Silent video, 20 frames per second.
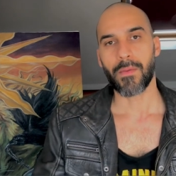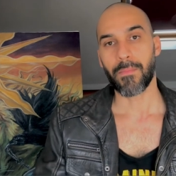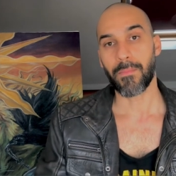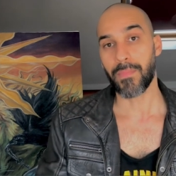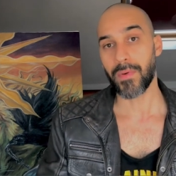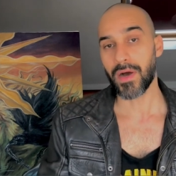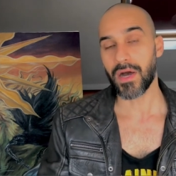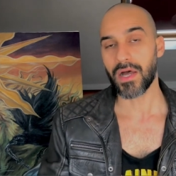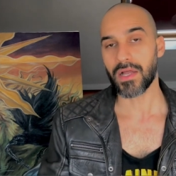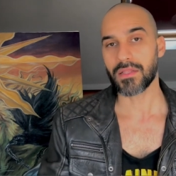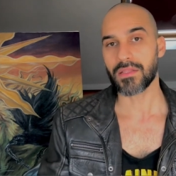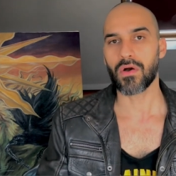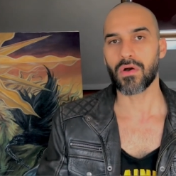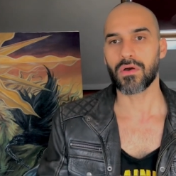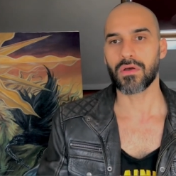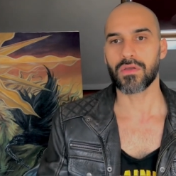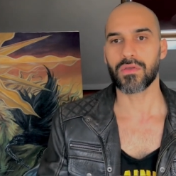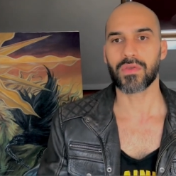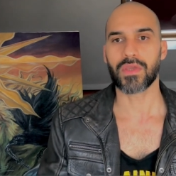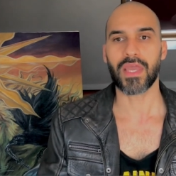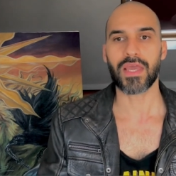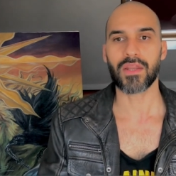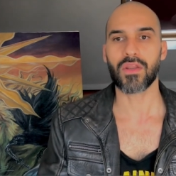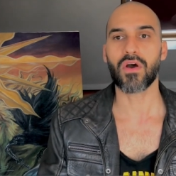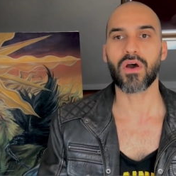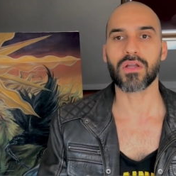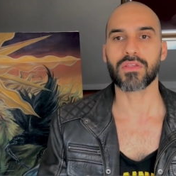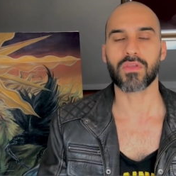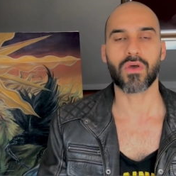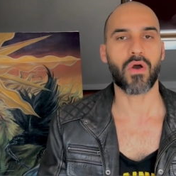But you
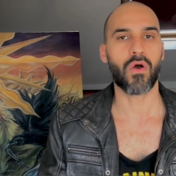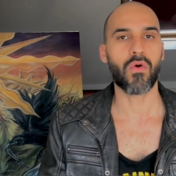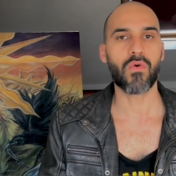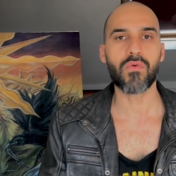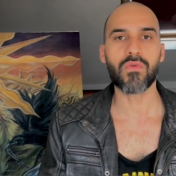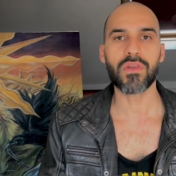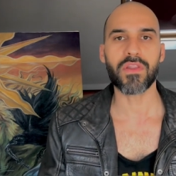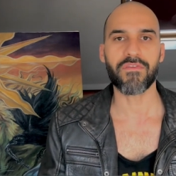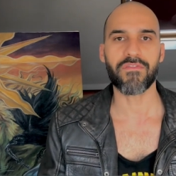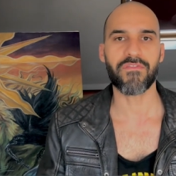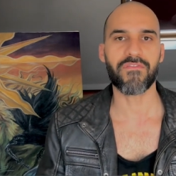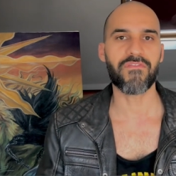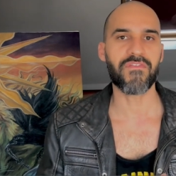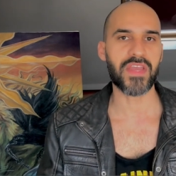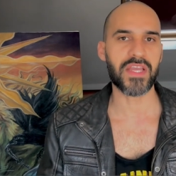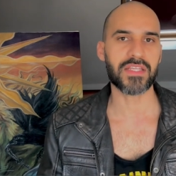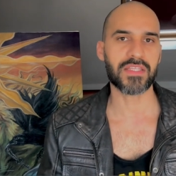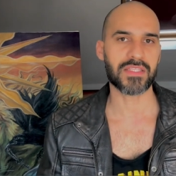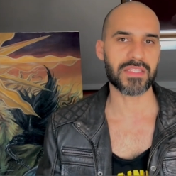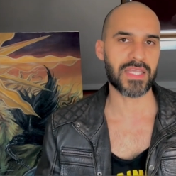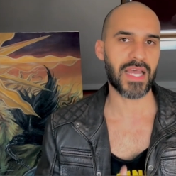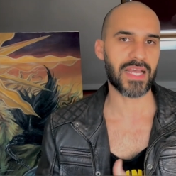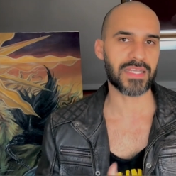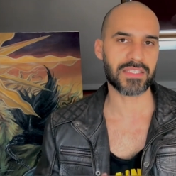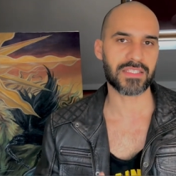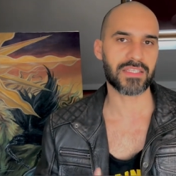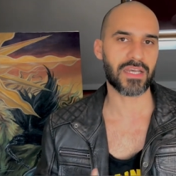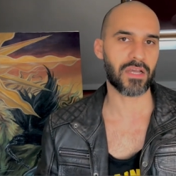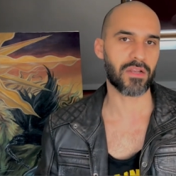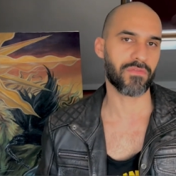cannot only feed that
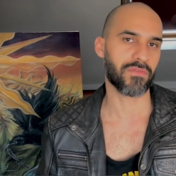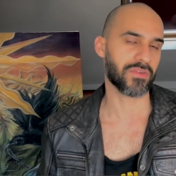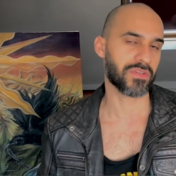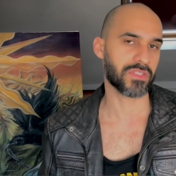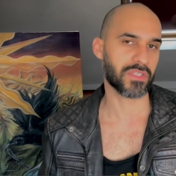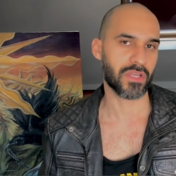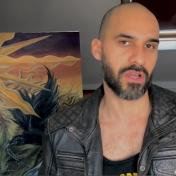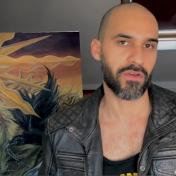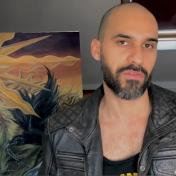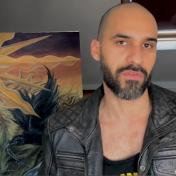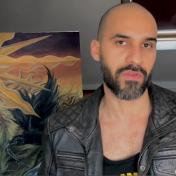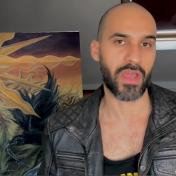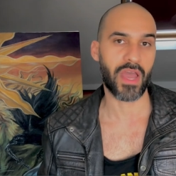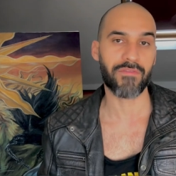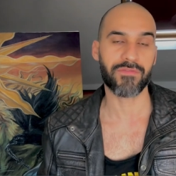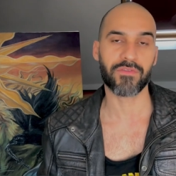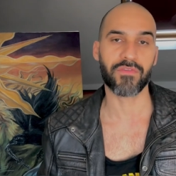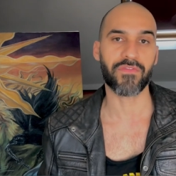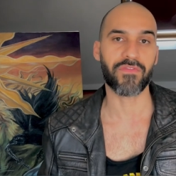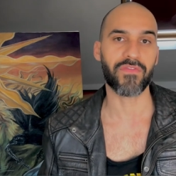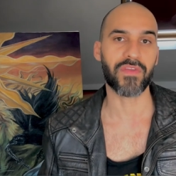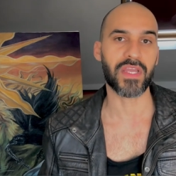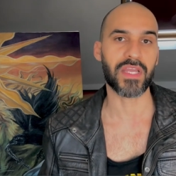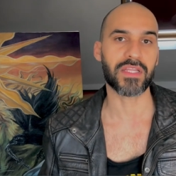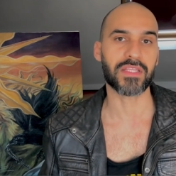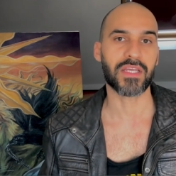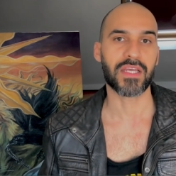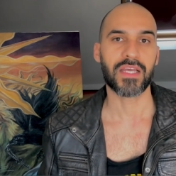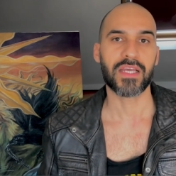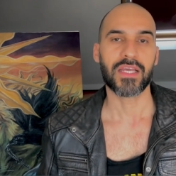side of yourself. You have to
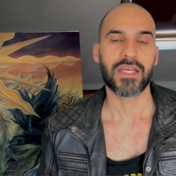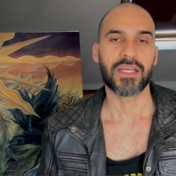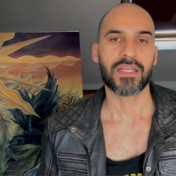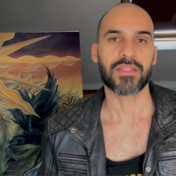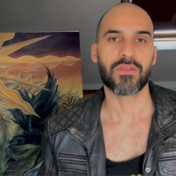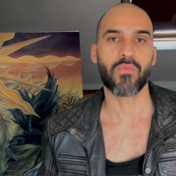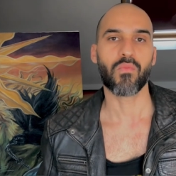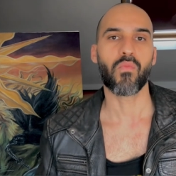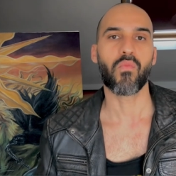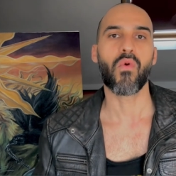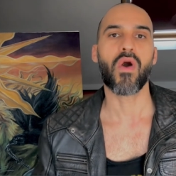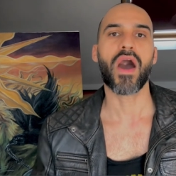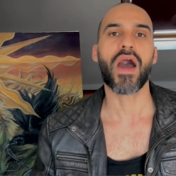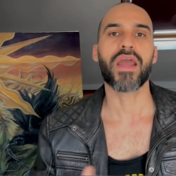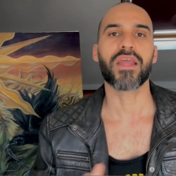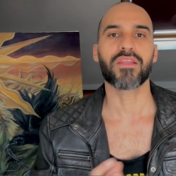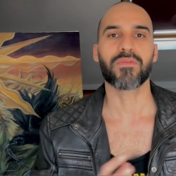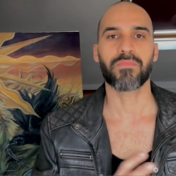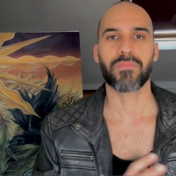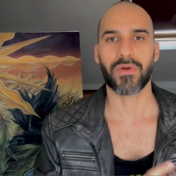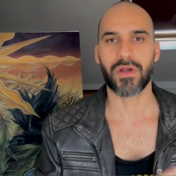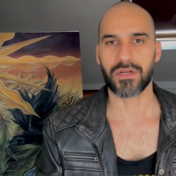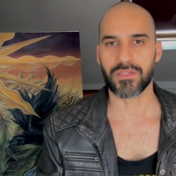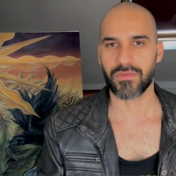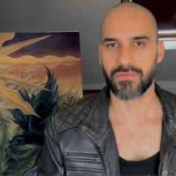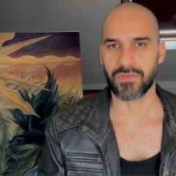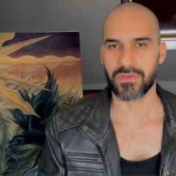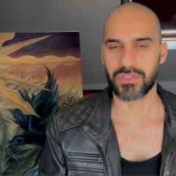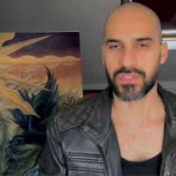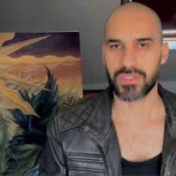feed the white part
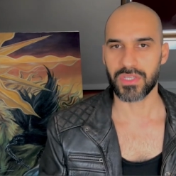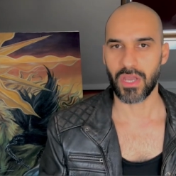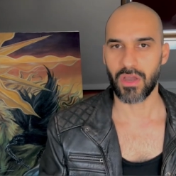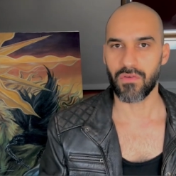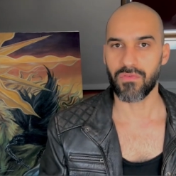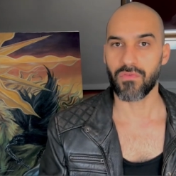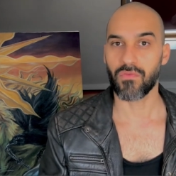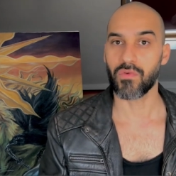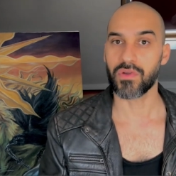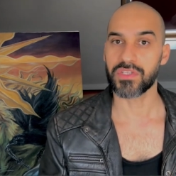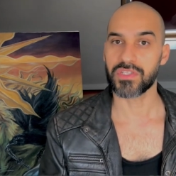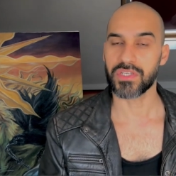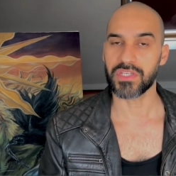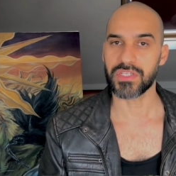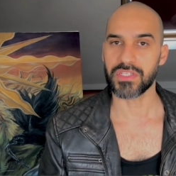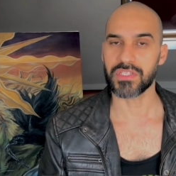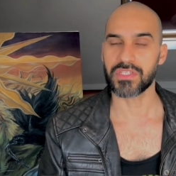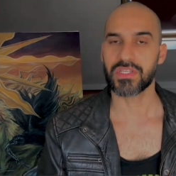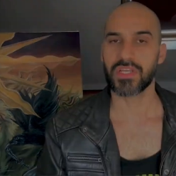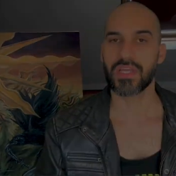of yourself, which is